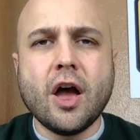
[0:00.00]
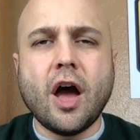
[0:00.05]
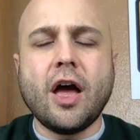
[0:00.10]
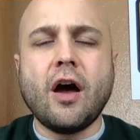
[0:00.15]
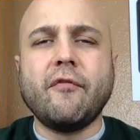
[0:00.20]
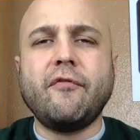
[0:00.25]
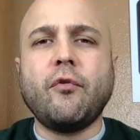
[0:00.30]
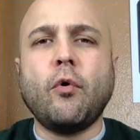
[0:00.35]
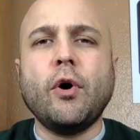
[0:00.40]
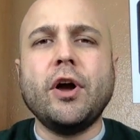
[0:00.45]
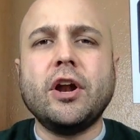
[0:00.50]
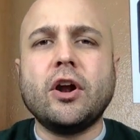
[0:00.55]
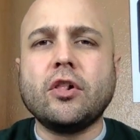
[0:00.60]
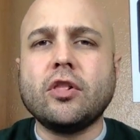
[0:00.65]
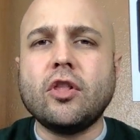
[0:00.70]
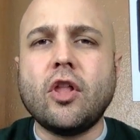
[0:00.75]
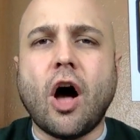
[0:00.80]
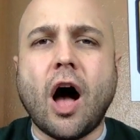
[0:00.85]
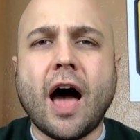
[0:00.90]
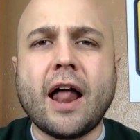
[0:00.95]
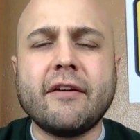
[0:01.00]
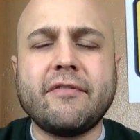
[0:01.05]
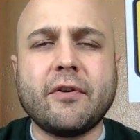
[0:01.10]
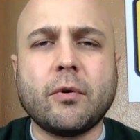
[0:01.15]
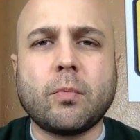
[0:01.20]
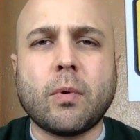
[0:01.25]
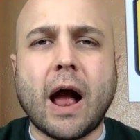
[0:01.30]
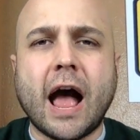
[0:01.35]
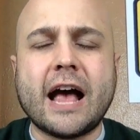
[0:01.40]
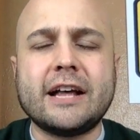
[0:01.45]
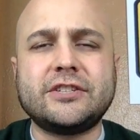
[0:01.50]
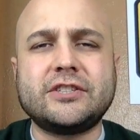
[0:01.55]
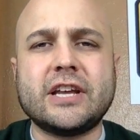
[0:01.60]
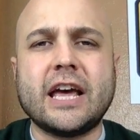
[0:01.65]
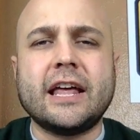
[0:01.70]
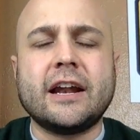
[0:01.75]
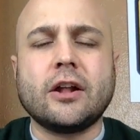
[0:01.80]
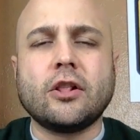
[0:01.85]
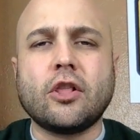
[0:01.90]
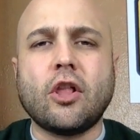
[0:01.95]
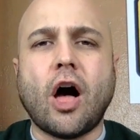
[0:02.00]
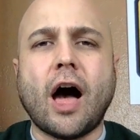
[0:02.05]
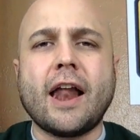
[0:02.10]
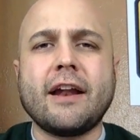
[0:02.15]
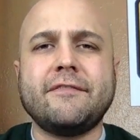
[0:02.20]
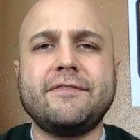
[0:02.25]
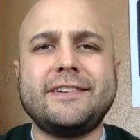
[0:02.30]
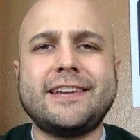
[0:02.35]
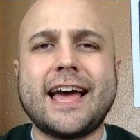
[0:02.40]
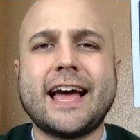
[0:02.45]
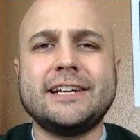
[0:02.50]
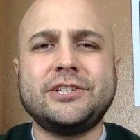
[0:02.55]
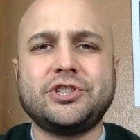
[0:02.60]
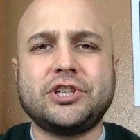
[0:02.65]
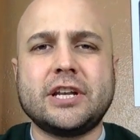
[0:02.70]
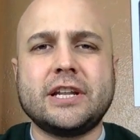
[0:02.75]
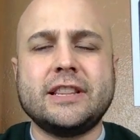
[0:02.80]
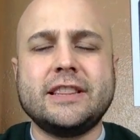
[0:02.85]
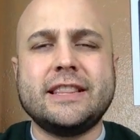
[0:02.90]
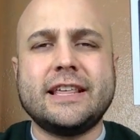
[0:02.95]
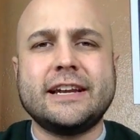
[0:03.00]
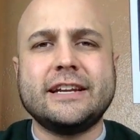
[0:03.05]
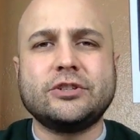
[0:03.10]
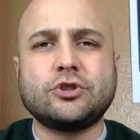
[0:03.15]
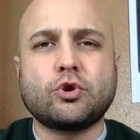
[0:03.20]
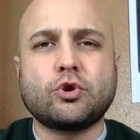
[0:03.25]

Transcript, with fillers: avoid a lot of arrests and a lot of tension that is